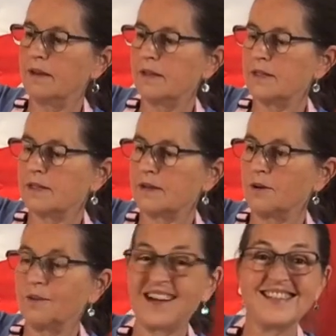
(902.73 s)
So
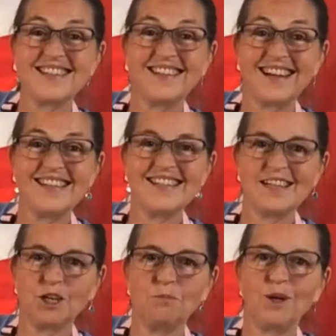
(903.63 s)
that's the nice thing
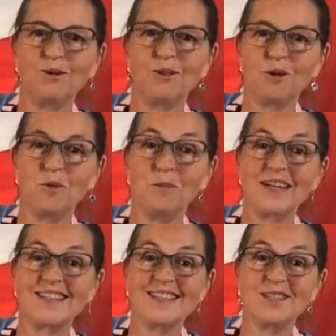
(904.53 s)
about Thermomix,
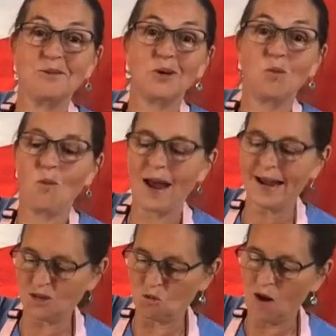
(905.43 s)
is you can weigh
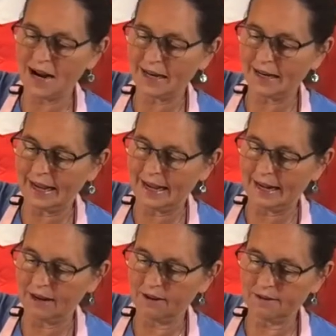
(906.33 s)
directly in.
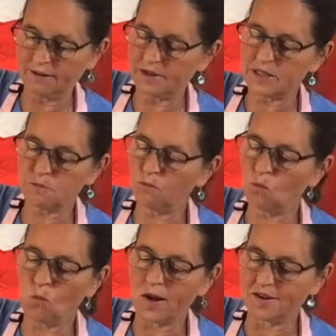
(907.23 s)
It's
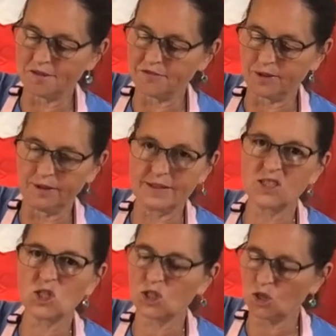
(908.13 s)
wonderful. It's
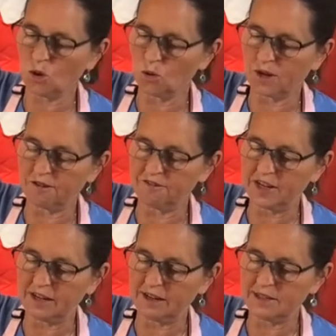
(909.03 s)
so
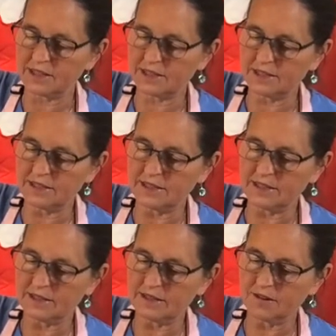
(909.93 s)
convenient.
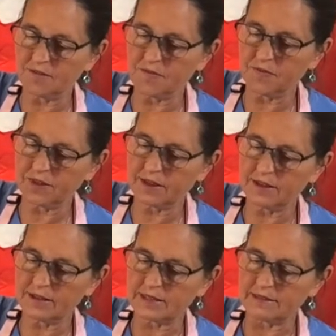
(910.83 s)

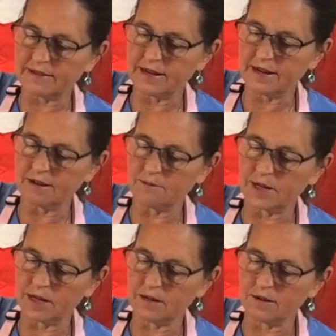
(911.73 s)
So here we
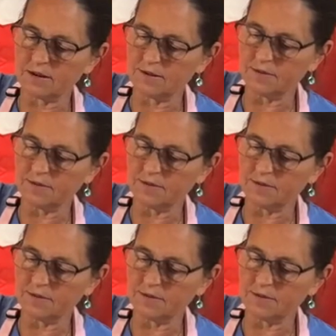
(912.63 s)
go.